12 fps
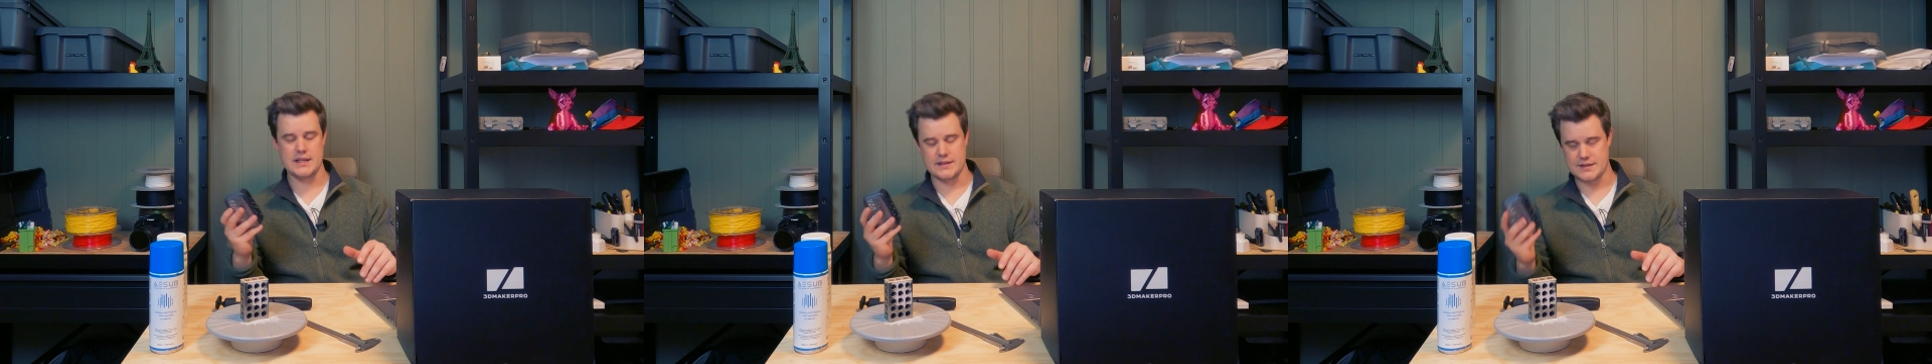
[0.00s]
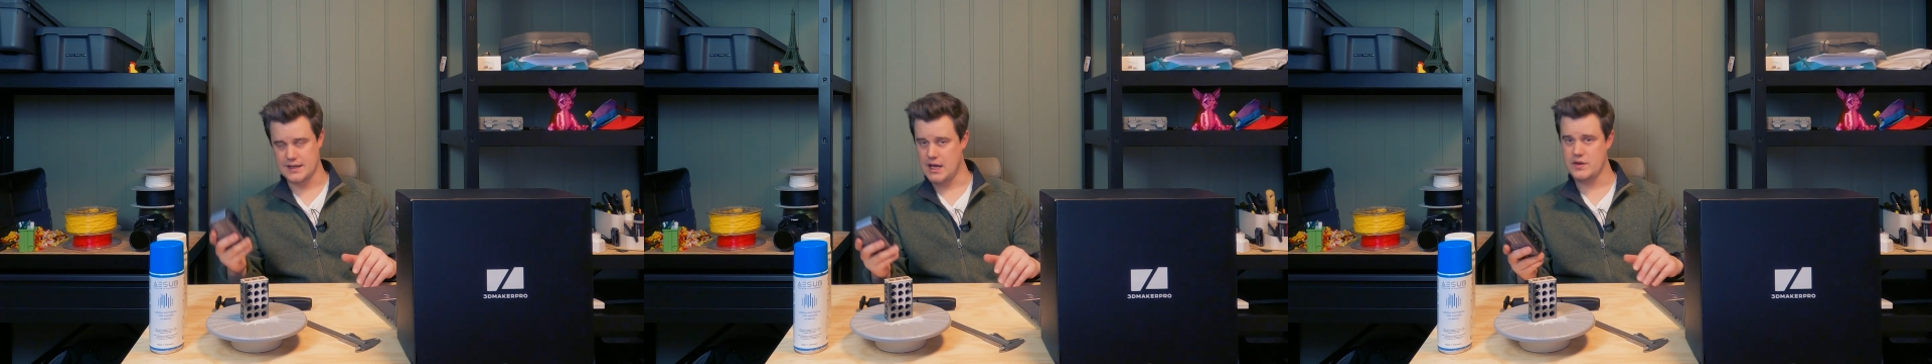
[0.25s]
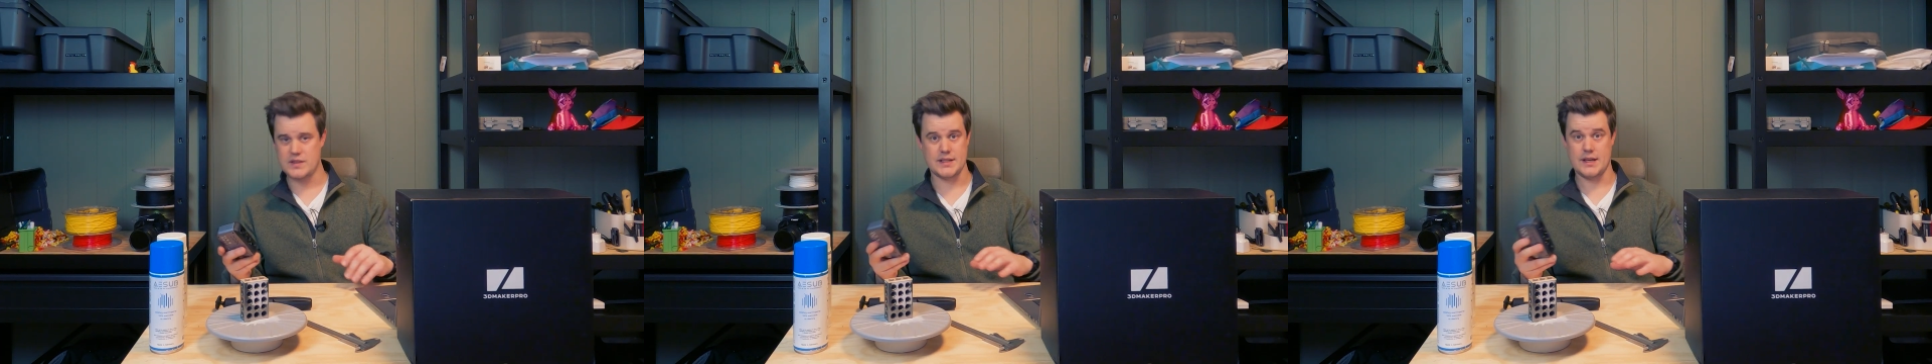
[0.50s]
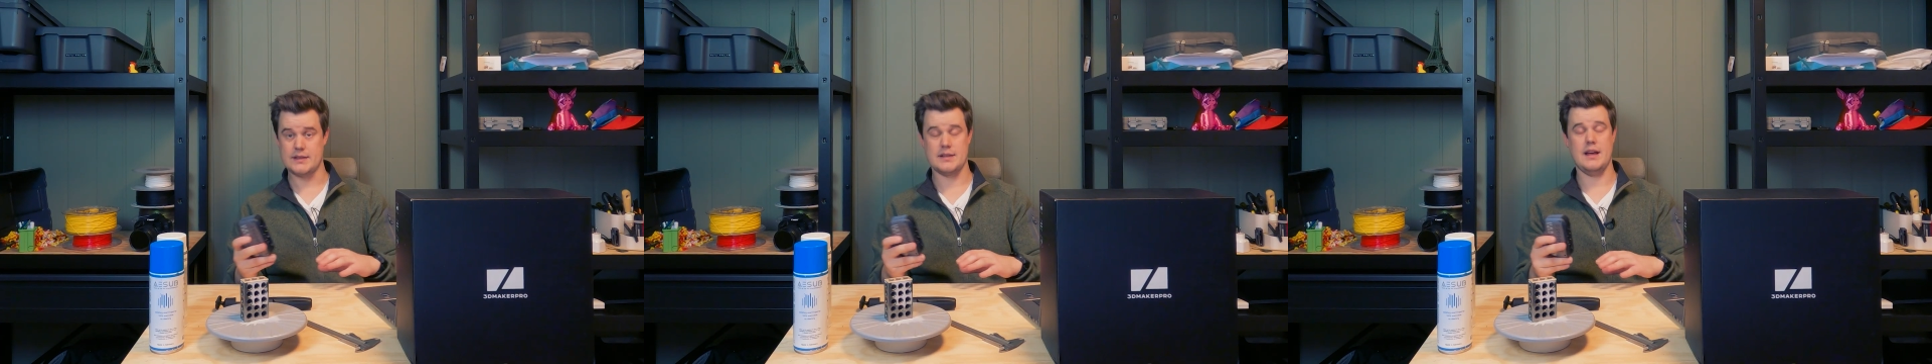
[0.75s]
The scanner
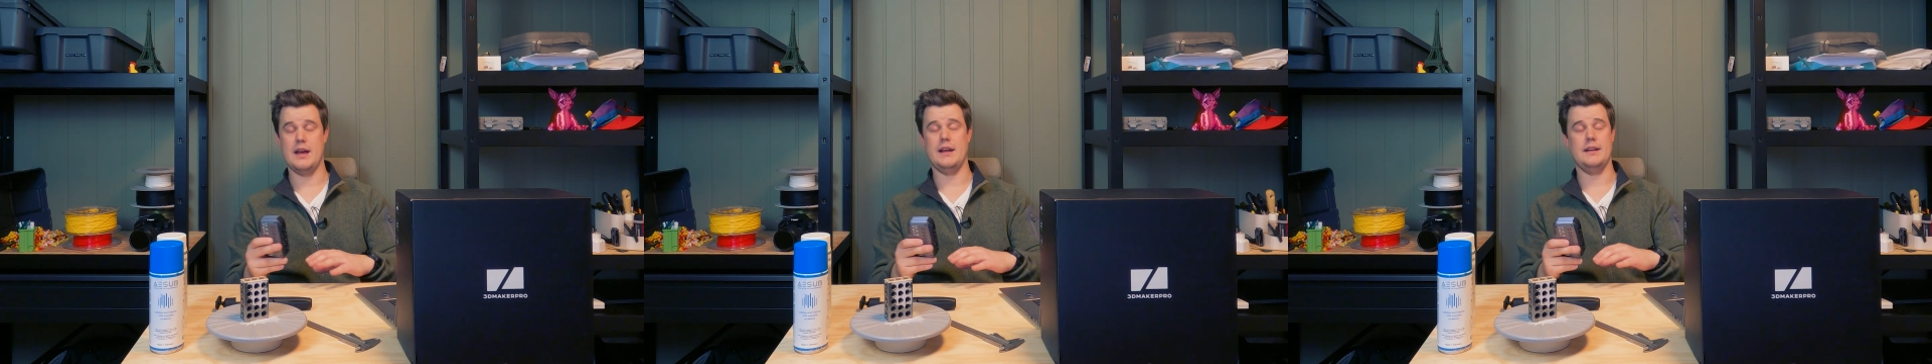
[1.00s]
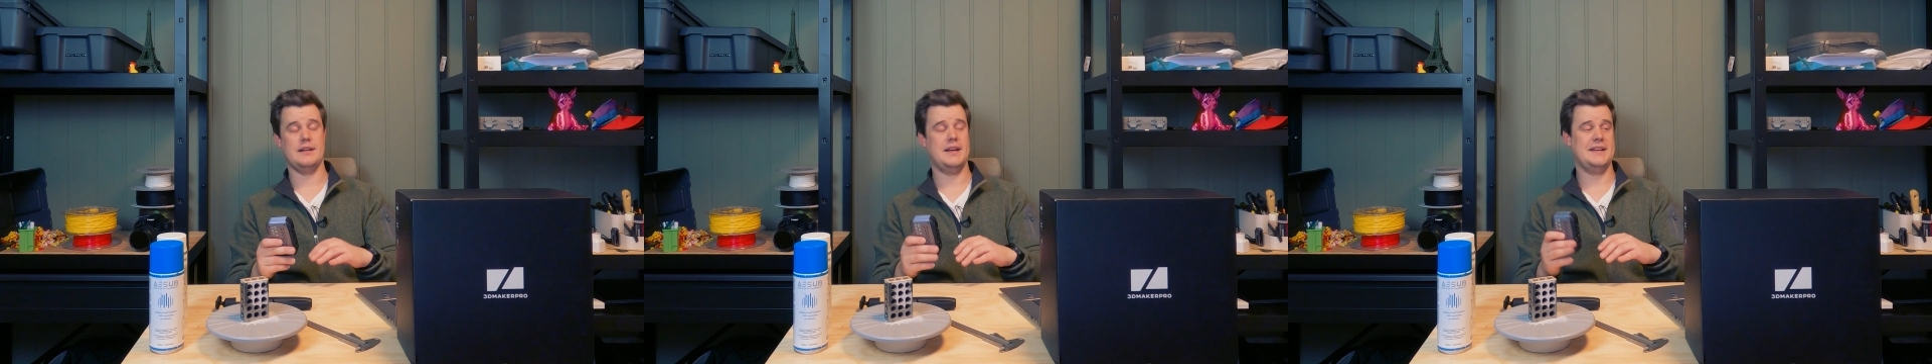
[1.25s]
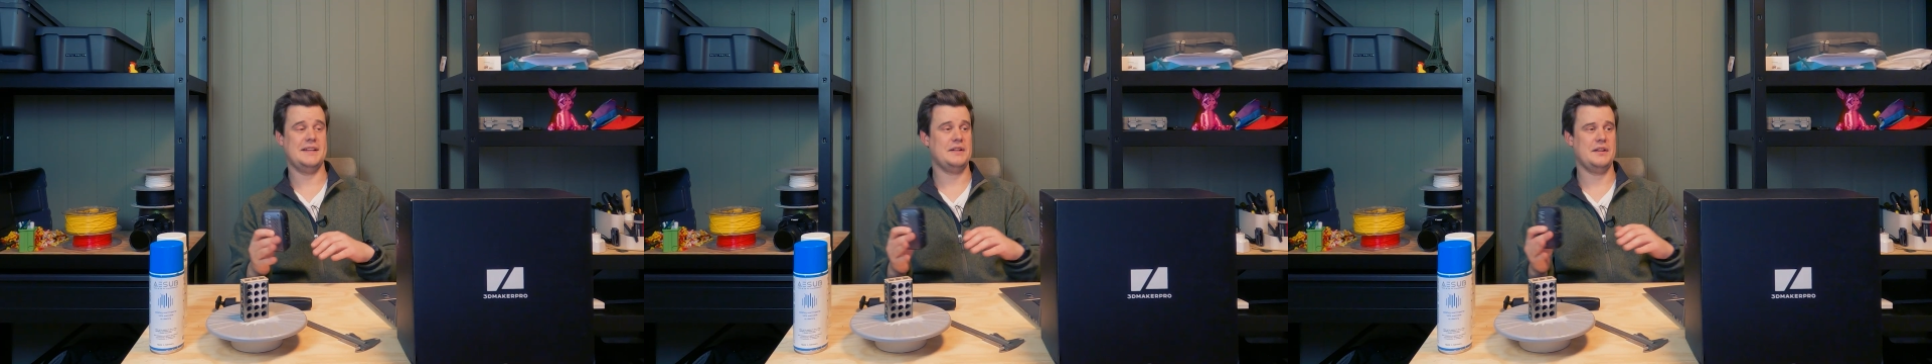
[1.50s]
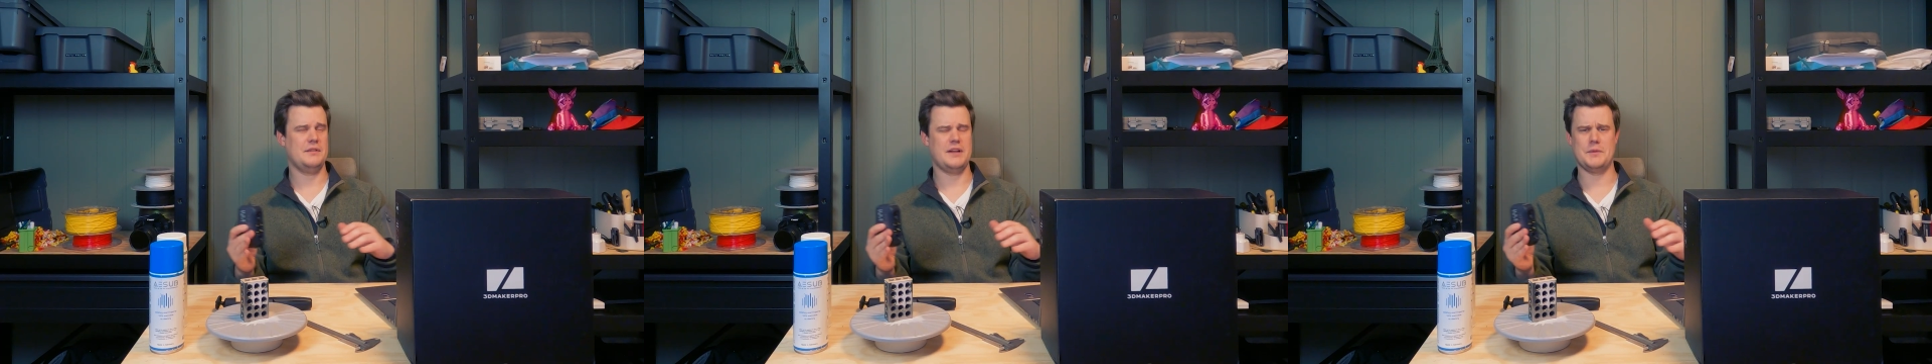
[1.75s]
says
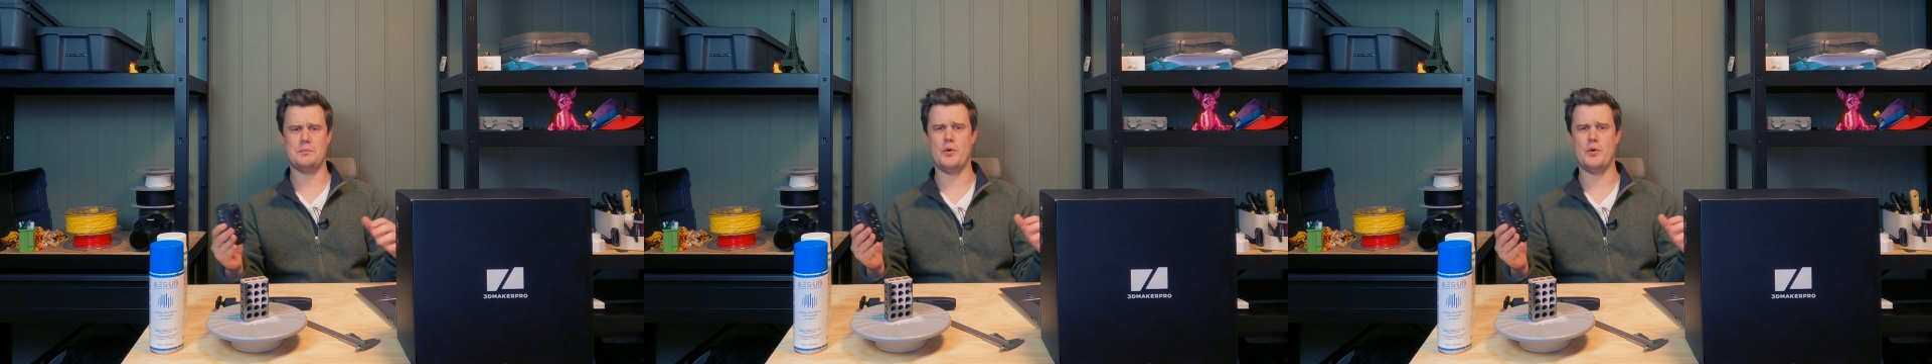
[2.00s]
like